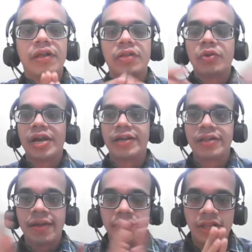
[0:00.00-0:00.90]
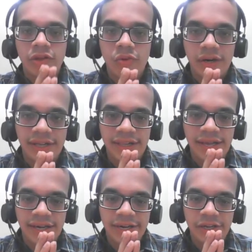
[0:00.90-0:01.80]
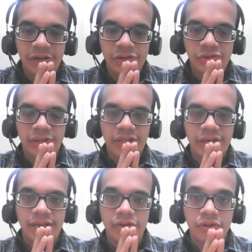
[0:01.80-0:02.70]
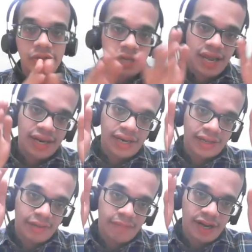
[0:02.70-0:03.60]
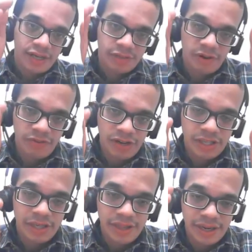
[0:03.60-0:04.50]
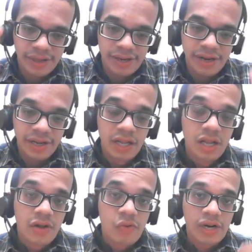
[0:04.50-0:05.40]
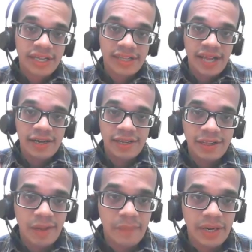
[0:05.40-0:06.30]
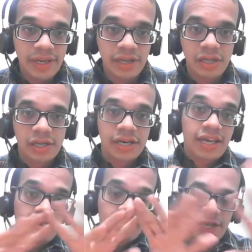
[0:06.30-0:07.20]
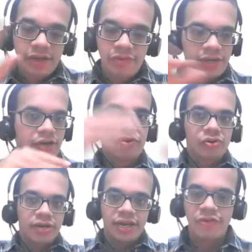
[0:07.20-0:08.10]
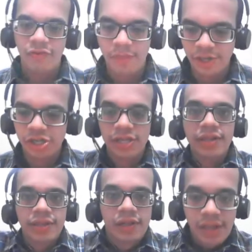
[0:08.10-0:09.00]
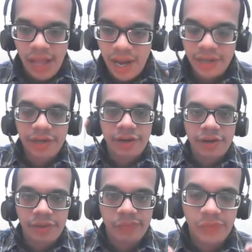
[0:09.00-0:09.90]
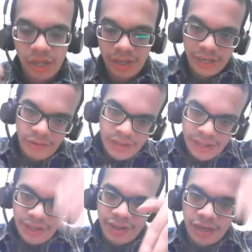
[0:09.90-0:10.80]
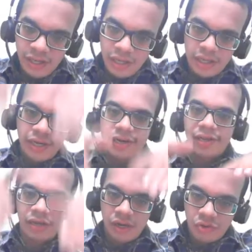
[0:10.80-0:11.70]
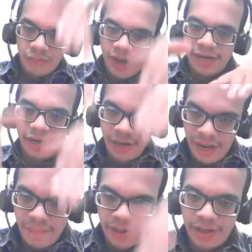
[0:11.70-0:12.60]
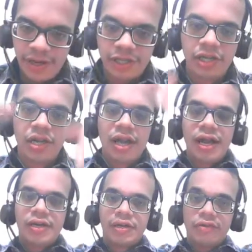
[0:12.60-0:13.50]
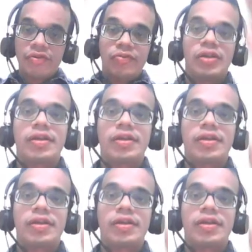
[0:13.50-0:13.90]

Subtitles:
So that is happens what exactly in the usual scenarios. So the analyst professionals understanding what exactly is happening, they will be giving the informations, and that our sales are down by the 10 percentage, and we were